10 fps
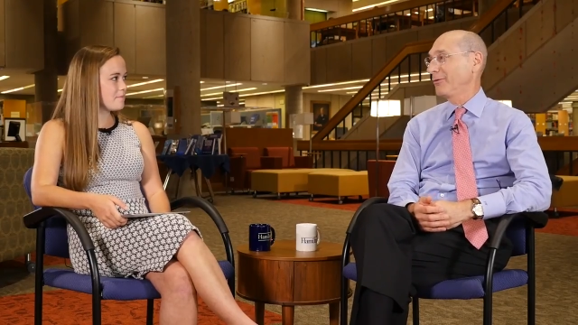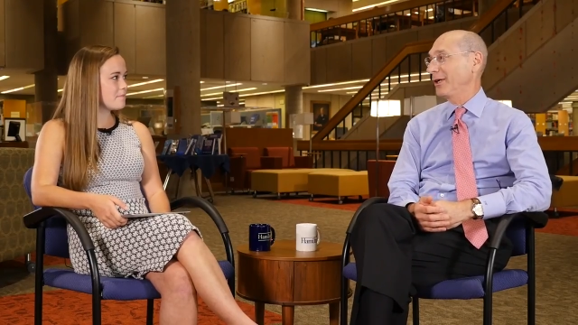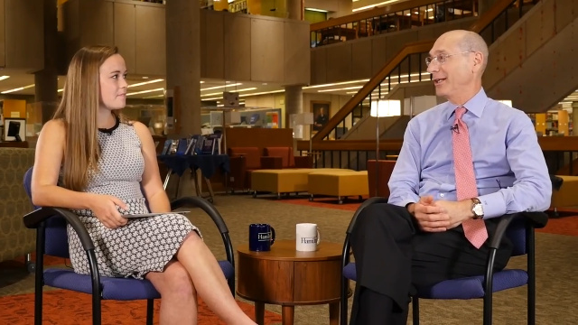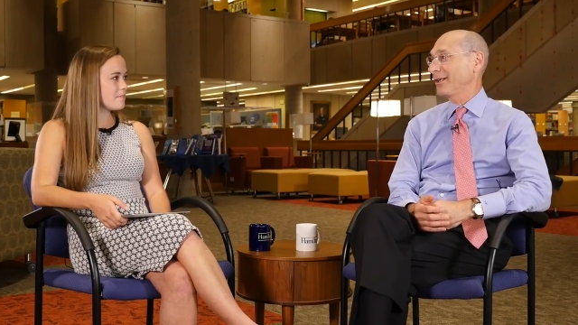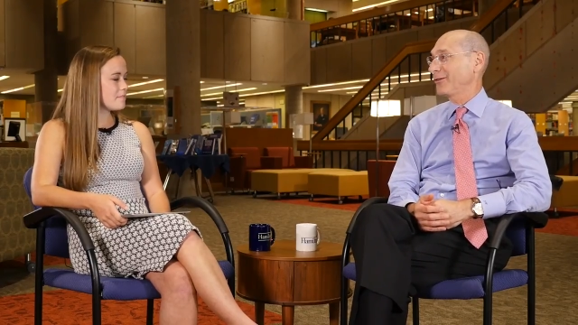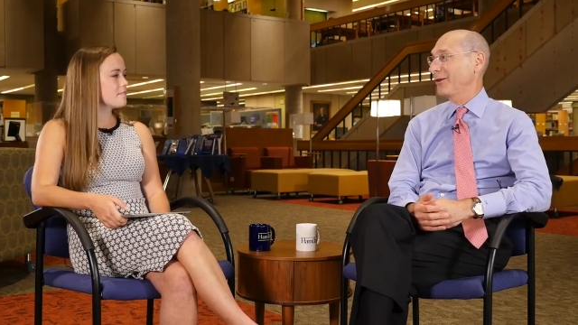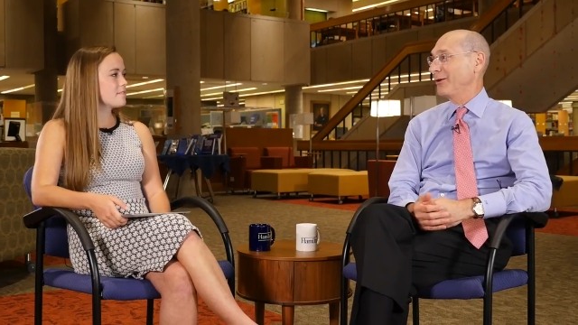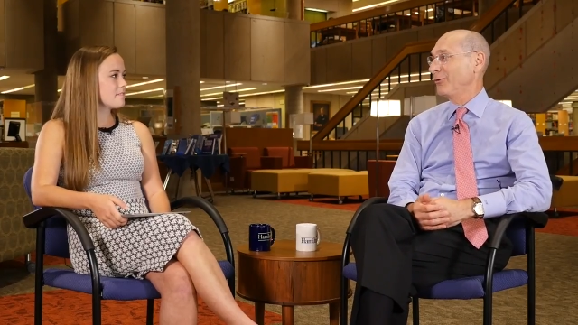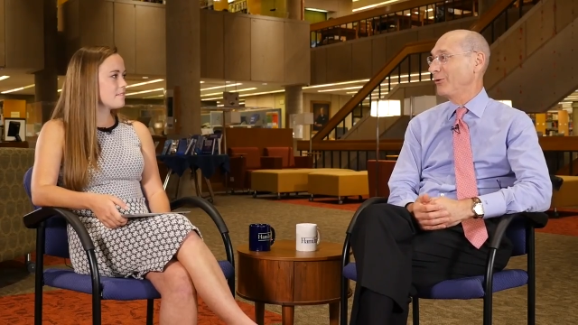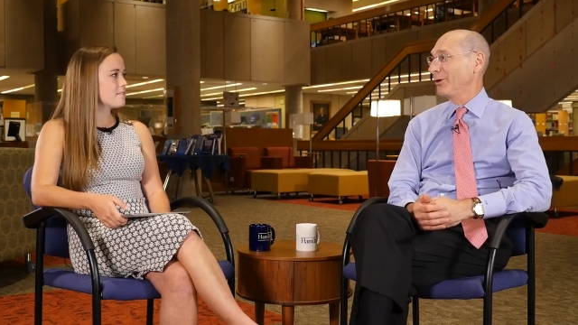Speaker 1: right next to the
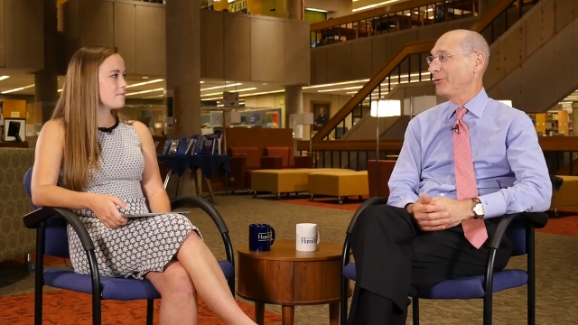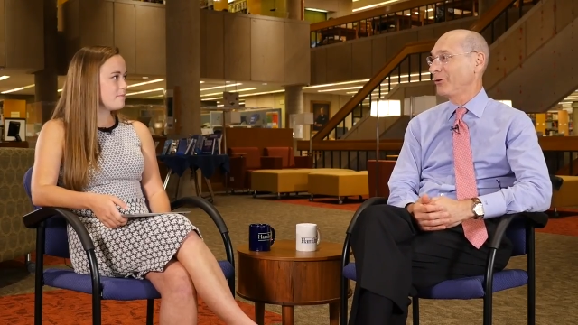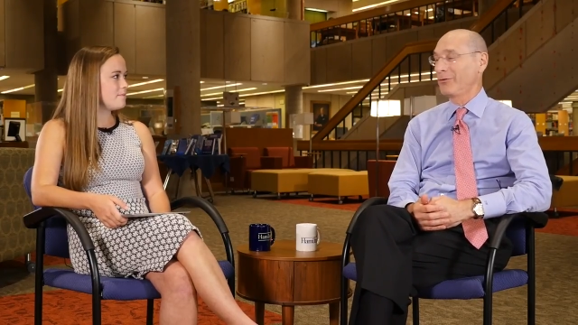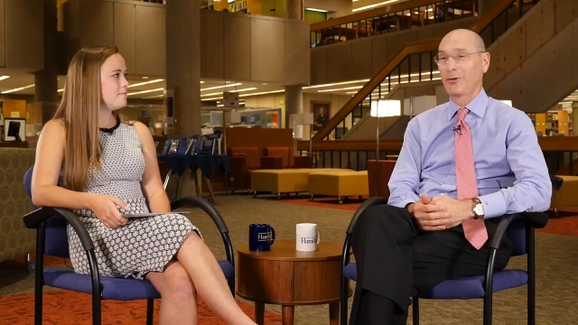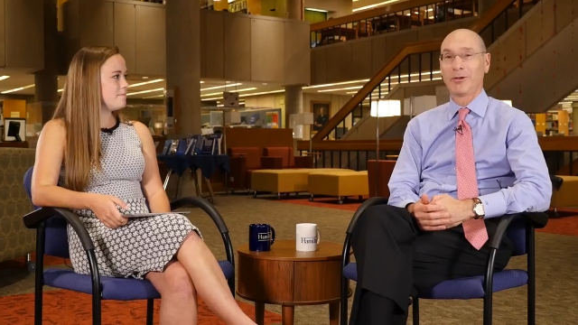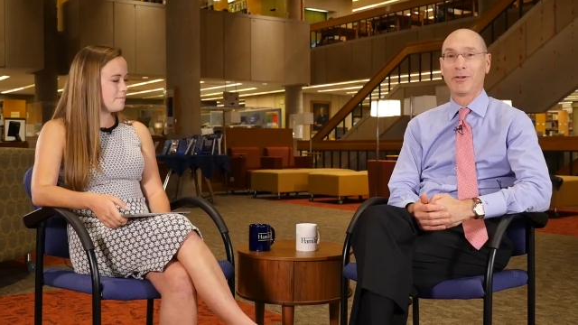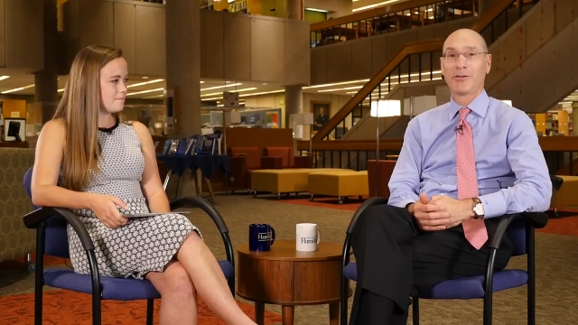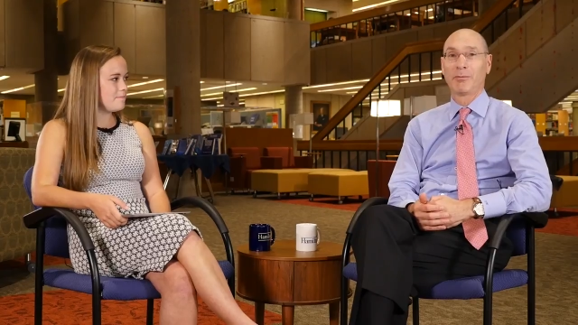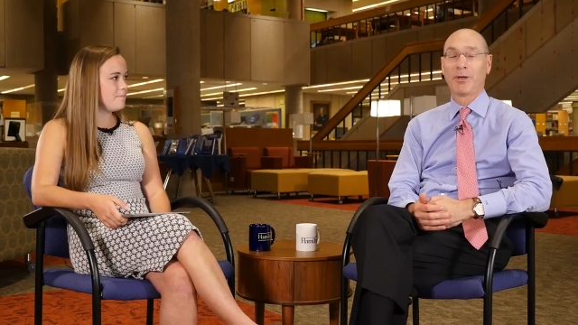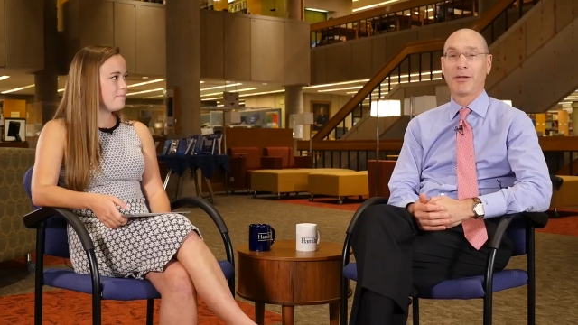Dual Observer mm-hmm. and
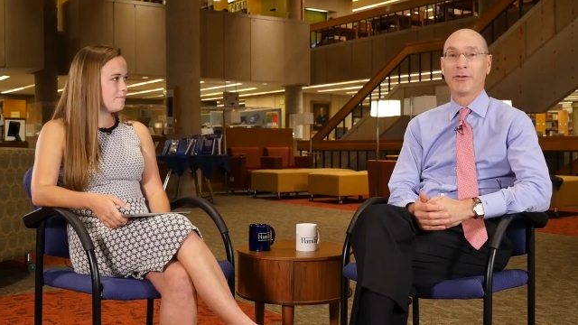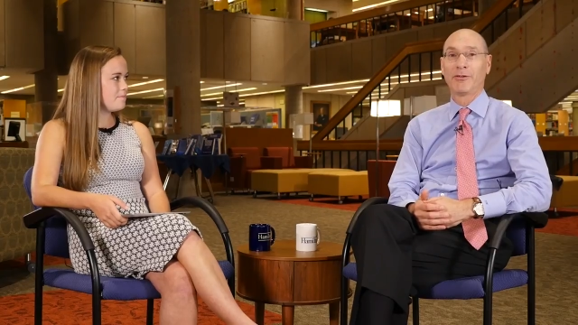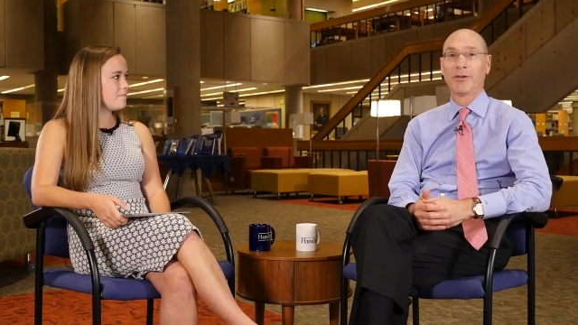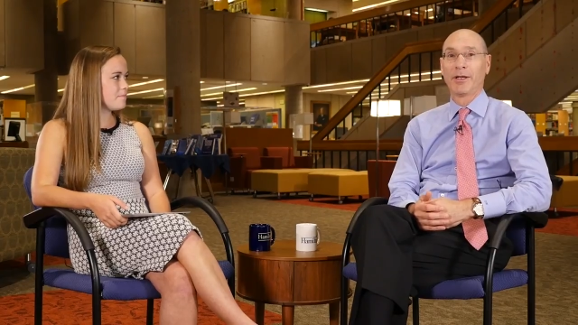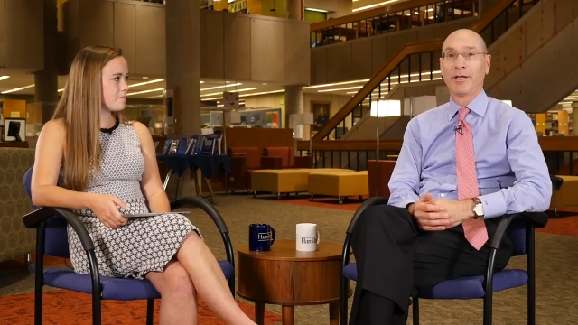some others.